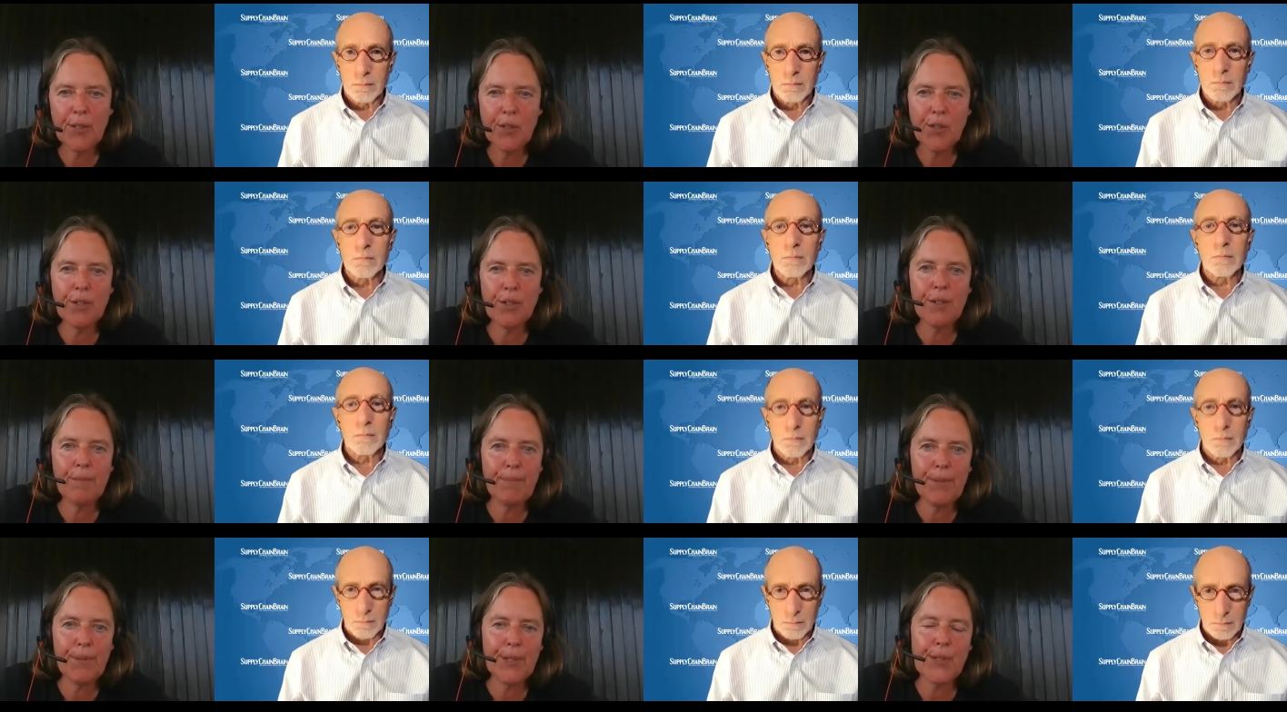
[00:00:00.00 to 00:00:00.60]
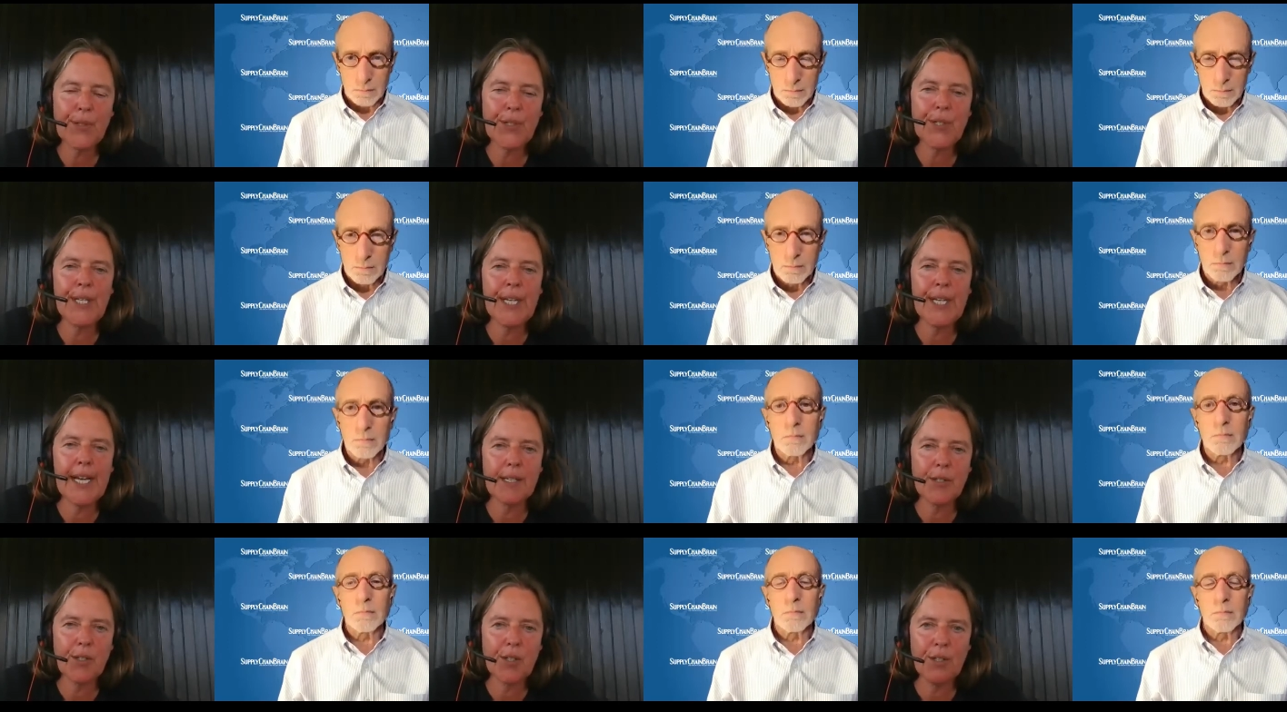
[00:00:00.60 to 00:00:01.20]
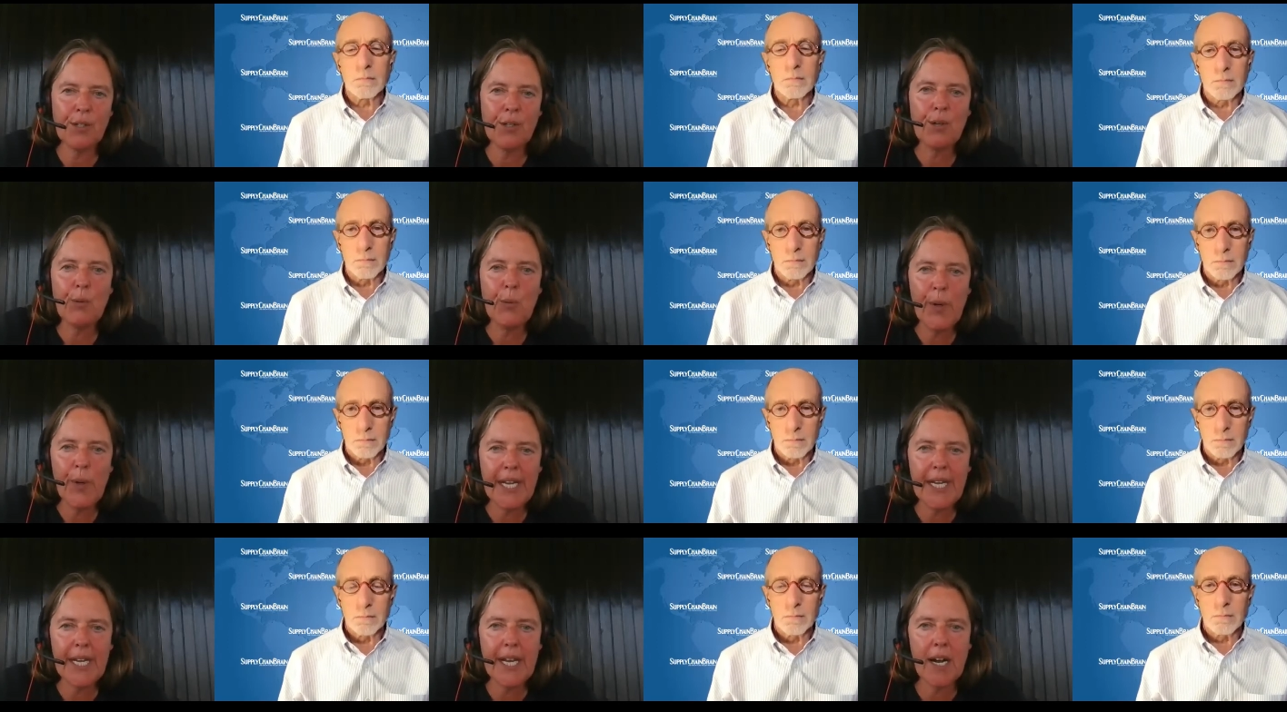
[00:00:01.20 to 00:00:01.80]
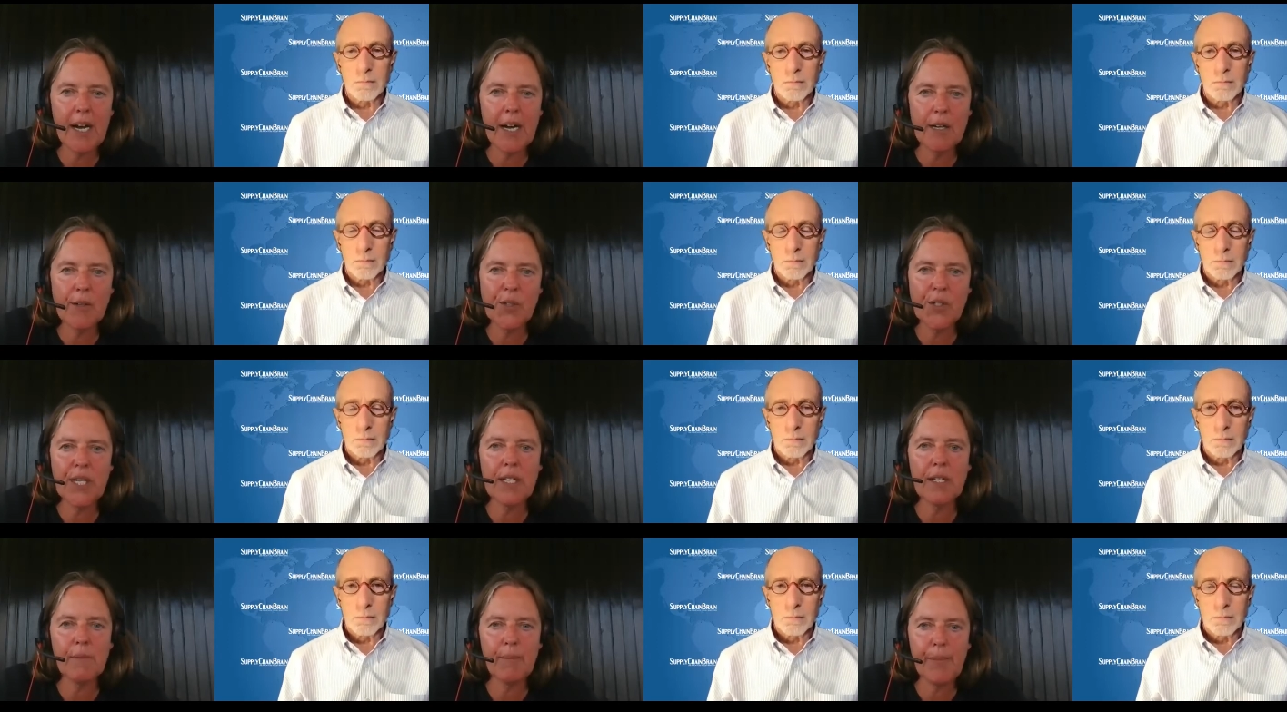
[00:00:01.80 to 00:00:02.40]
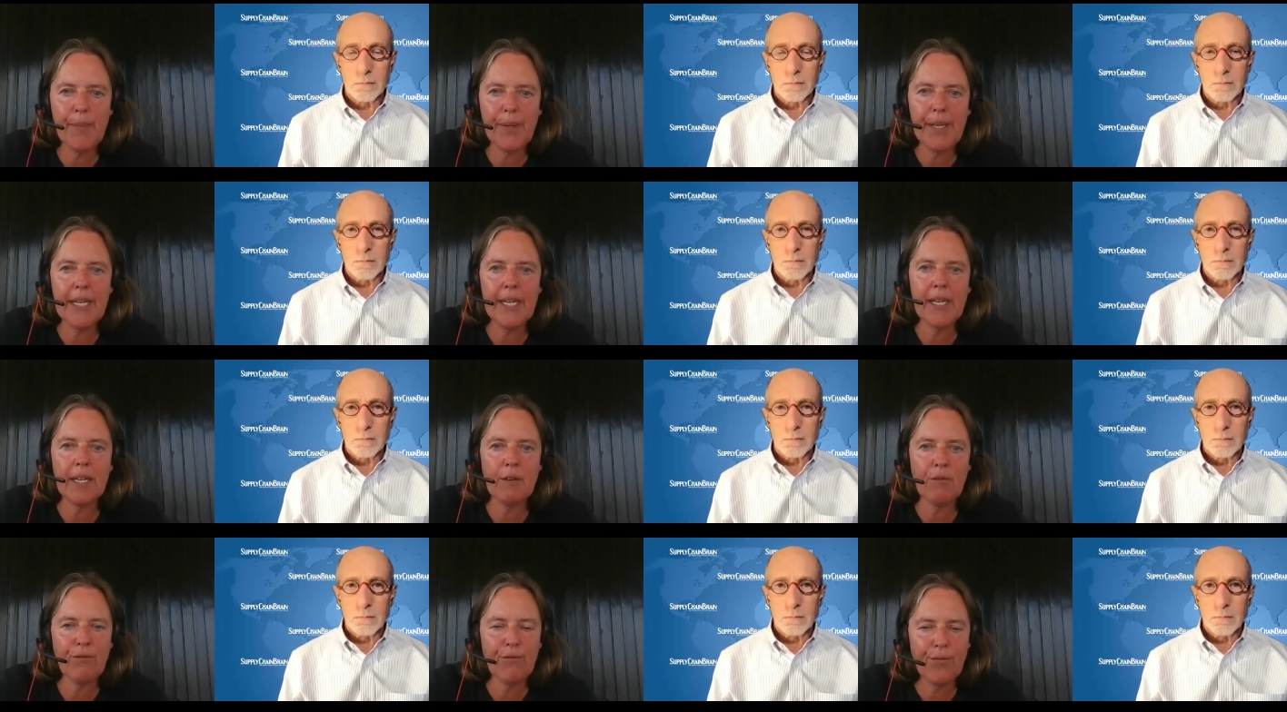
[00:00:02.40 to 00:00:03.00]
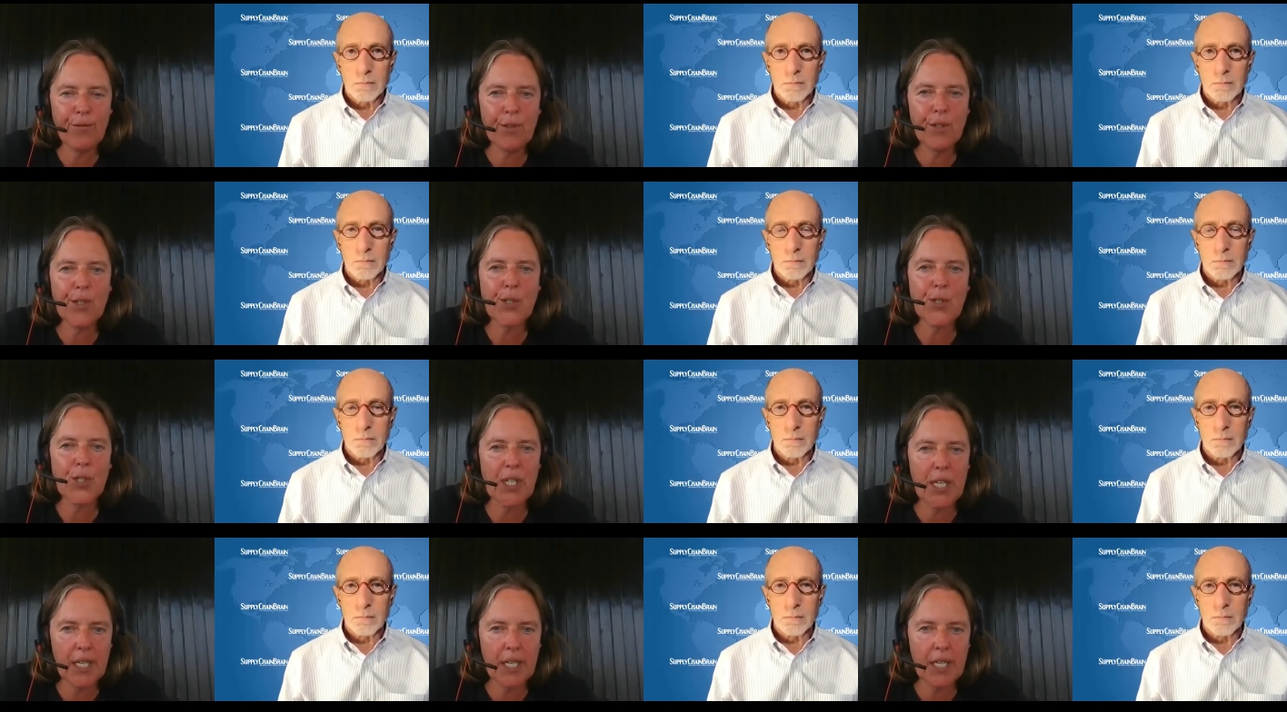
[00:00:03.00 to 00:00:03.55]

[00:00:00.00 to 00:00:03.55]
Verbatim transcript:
Speaker 1: So the person has no way out. They are being forced